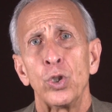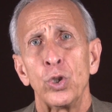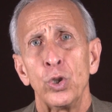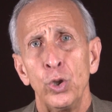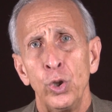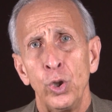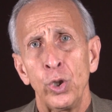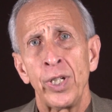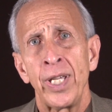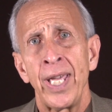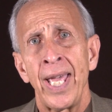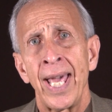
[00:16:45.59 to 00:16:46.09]

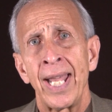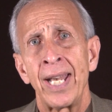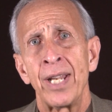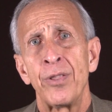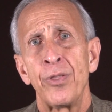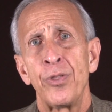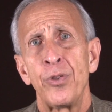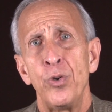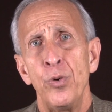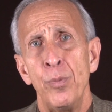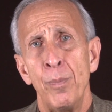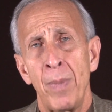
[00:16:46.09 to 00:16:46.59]
look at it
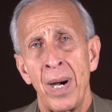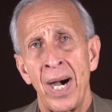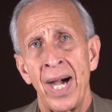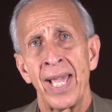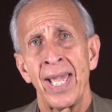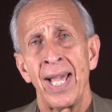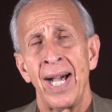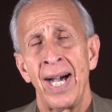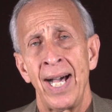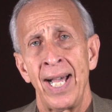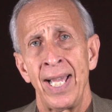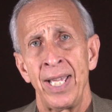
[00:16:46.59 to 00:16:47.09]
through
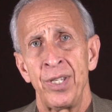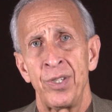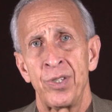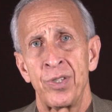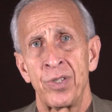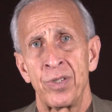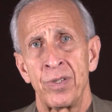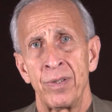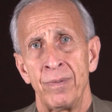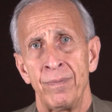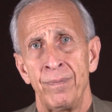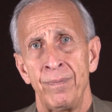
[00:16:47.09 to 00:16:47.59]
my
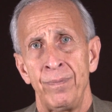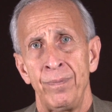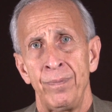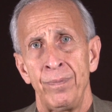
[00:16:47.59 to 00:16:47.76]
eyes.